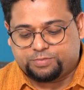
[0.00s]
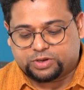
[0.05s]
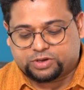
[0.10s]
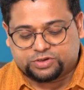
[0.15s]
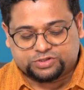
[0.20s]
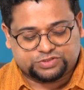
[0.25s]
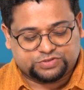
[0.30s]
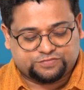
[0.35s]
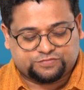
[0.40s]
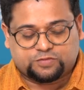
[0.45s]

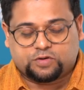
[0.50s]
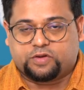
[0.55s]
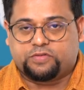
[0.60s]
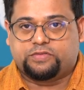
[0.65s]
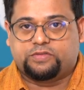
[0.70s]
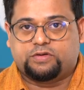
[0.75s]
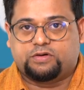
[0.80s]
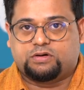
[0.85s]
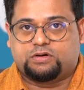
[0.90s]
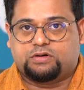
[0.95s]
because you've
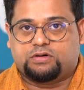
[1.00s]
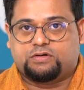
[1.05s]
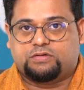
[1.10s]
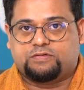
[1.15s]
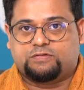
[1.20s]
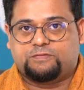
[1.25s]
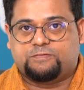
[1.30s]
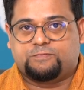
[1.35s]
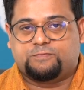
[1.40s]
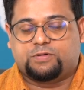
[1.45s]
got the
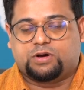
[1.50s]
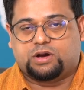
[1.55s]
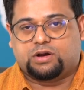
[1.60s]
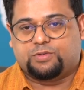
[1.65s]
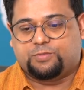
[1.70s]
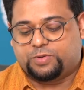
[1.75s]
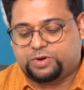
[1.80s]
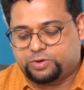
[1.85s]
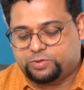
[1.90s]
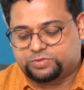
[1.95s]

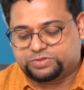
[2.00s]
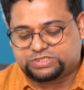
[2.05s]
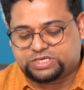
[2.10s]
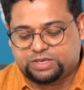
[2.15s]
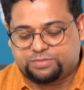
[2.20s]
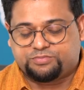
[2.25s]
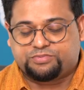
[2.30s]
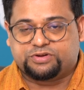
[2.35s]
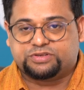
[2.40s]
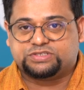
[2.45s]
uh, Windows
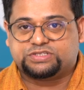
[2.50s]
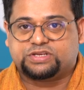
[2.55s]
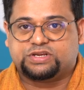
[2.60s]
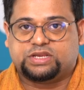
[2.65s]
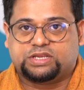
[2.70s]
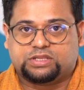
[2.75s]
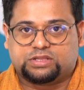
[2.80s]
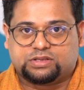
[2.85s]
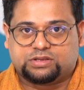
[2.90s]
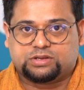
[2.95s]
key print
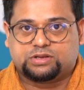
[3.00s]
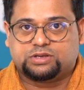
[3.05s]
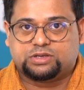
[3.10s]
screen